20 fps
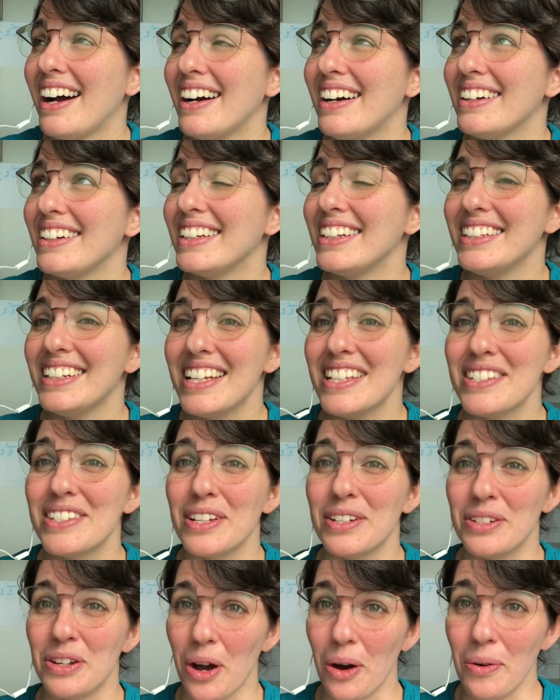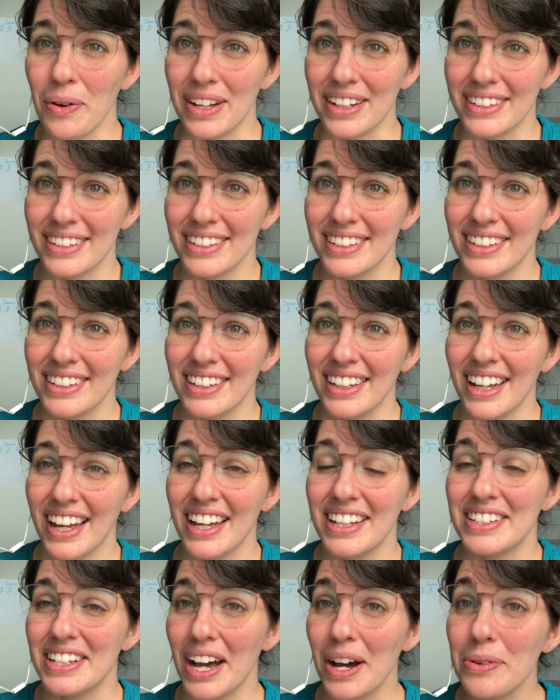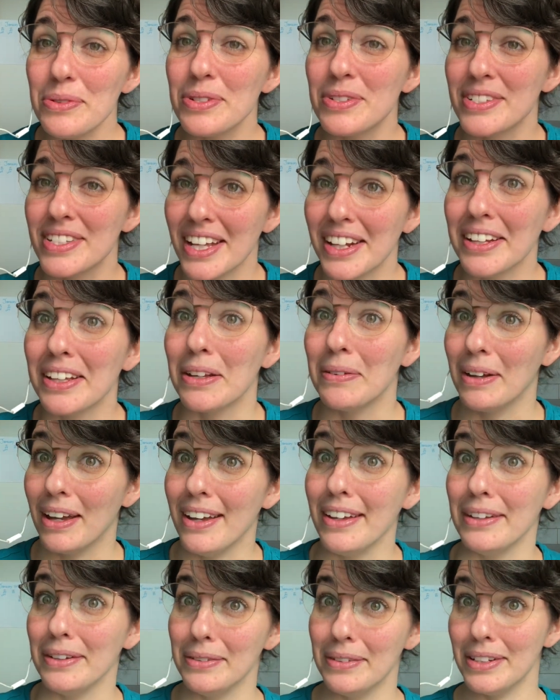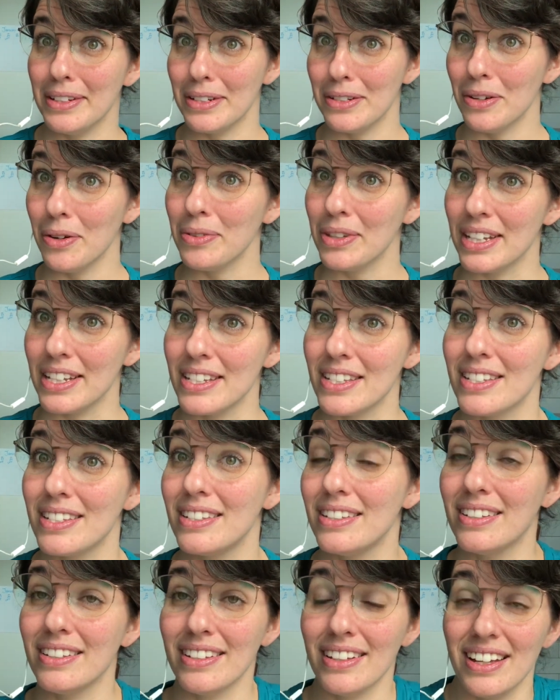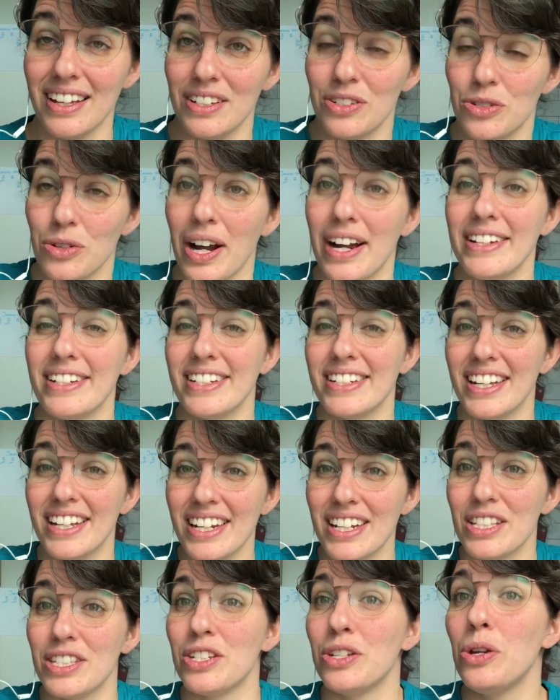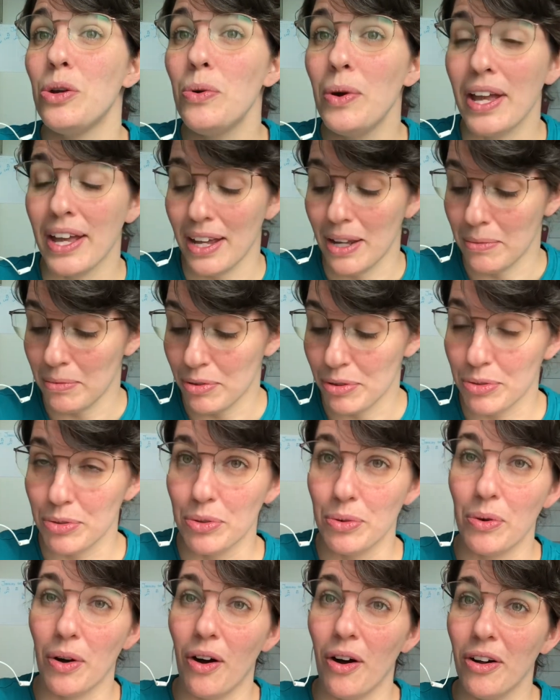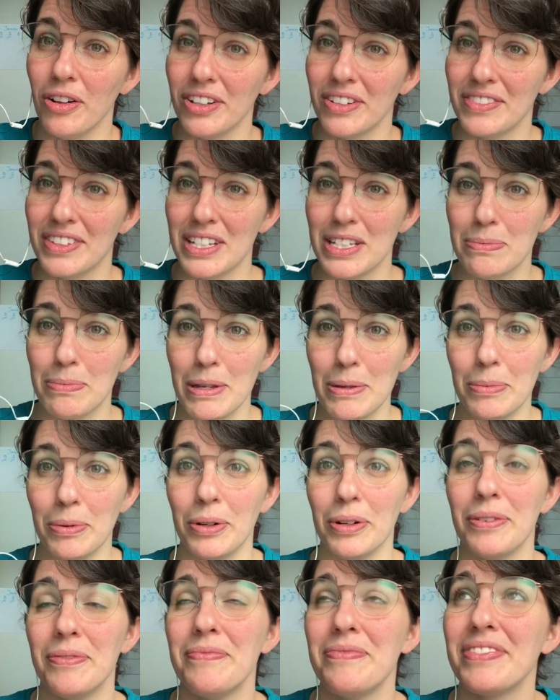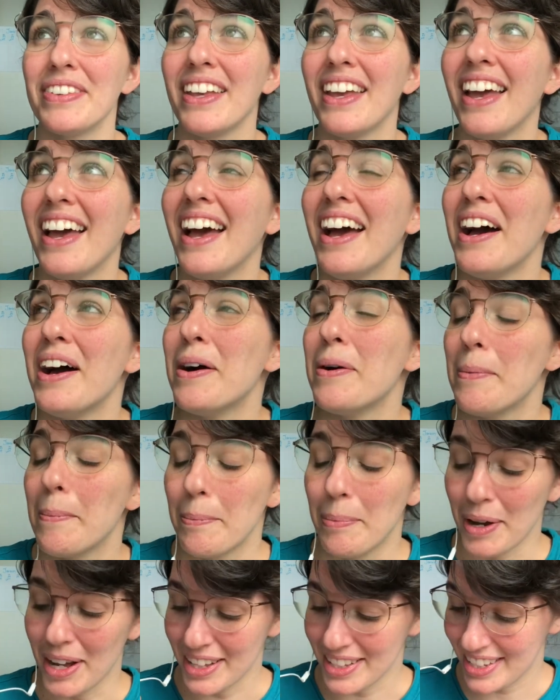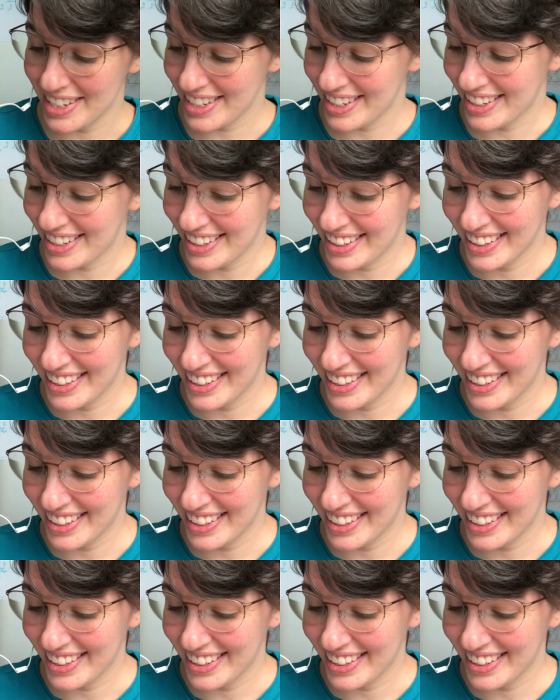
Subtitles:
he needs to know it, and Towser's telling him, hey, you need to know this, and trying to get it to him through all of these people. But